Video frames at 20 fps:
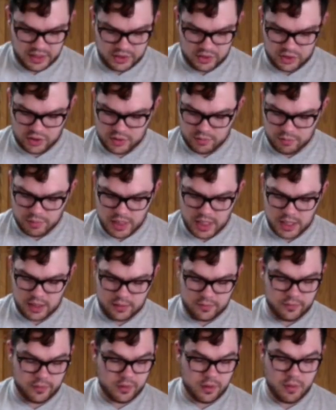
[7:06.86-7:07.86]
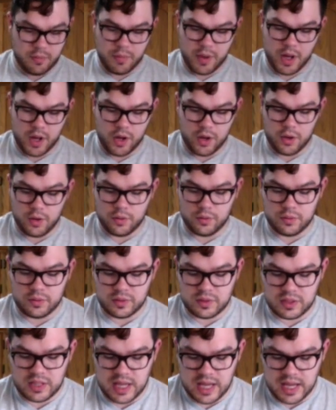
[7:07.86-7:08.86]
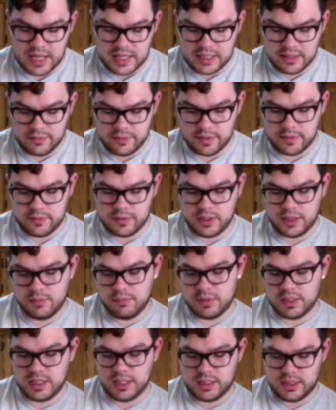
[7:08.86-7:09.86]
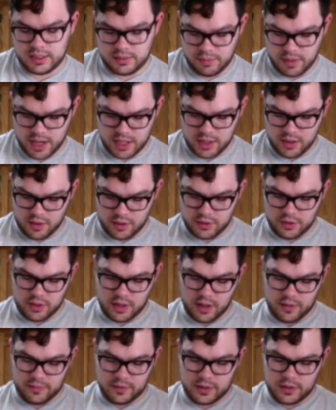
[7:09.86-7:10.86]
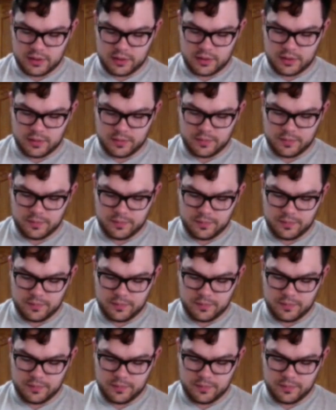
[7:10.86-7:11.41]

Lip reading: this should bake for about 10 to 15 minutes, depending on your ovens.